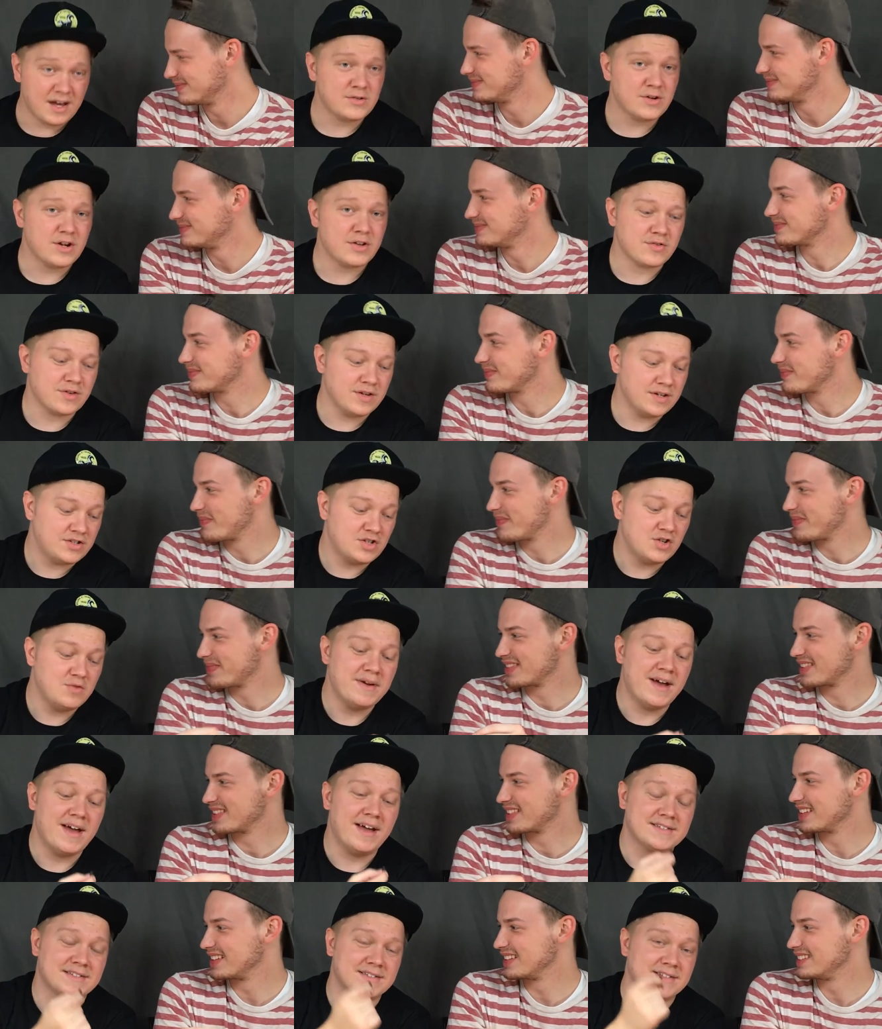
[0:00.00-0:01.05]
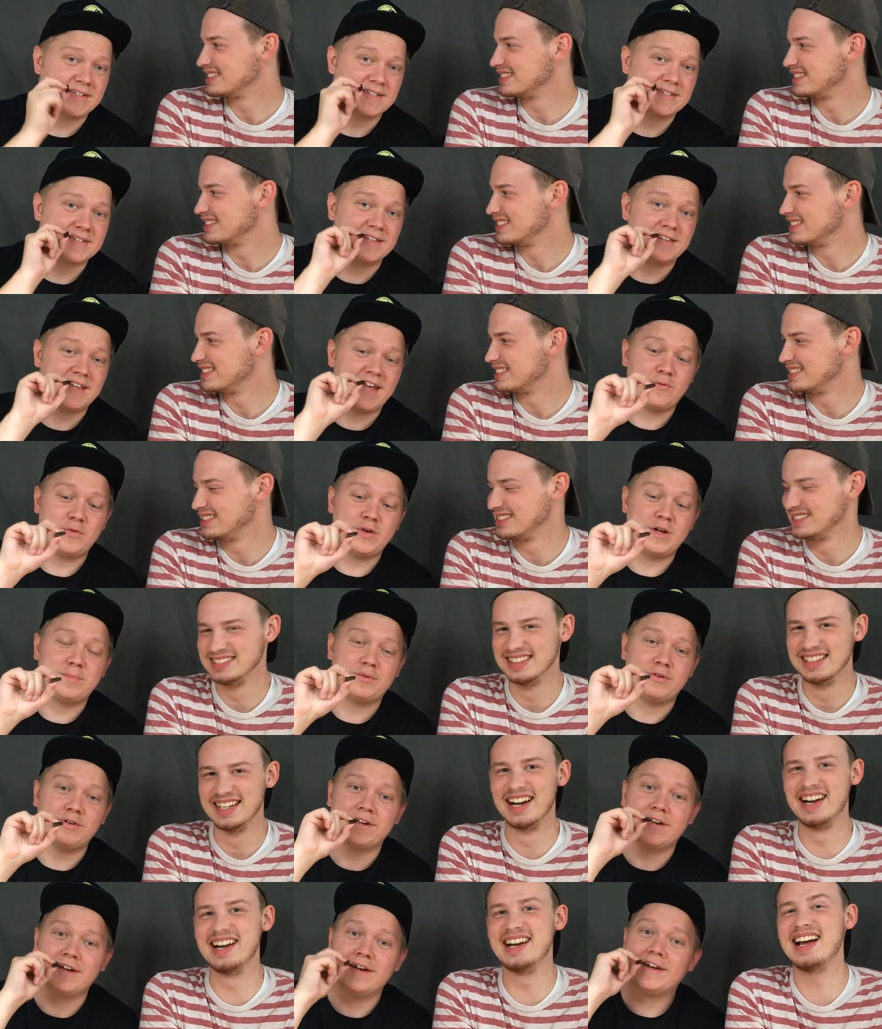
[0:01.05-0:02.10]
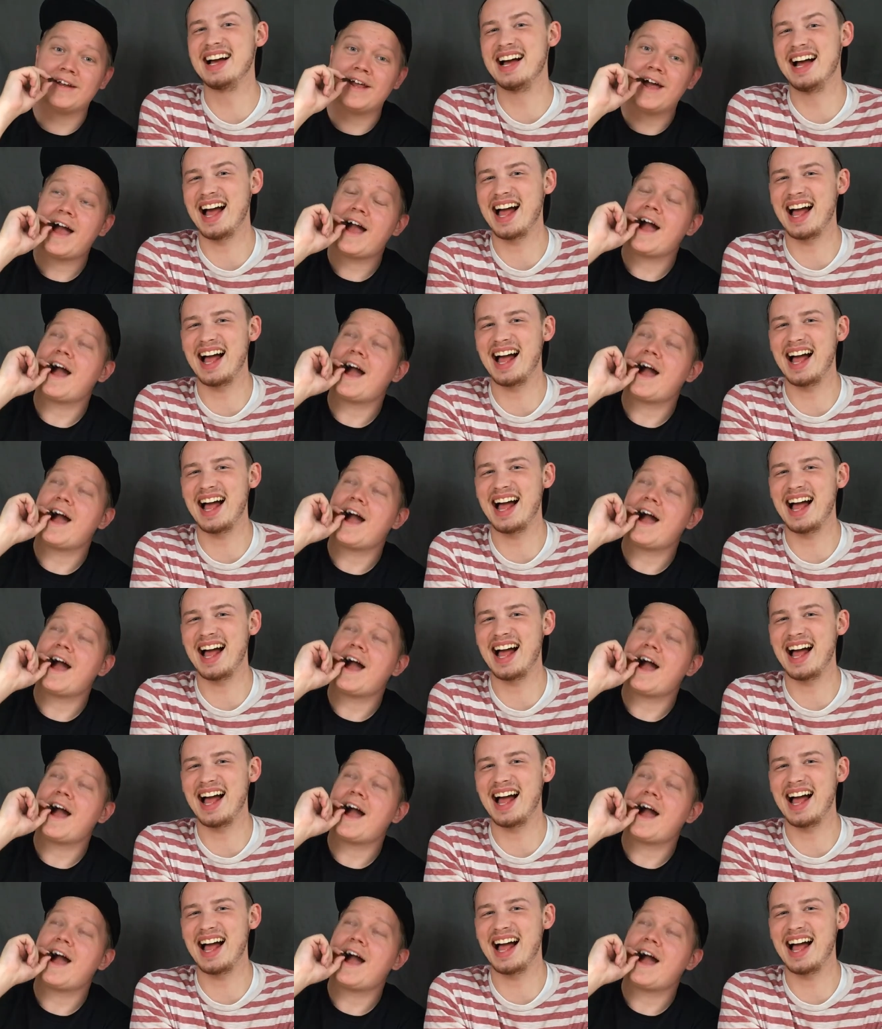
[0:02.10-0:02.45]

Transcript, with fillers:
Speaker 1: I'd rather eat two bags of this than that Reaper again.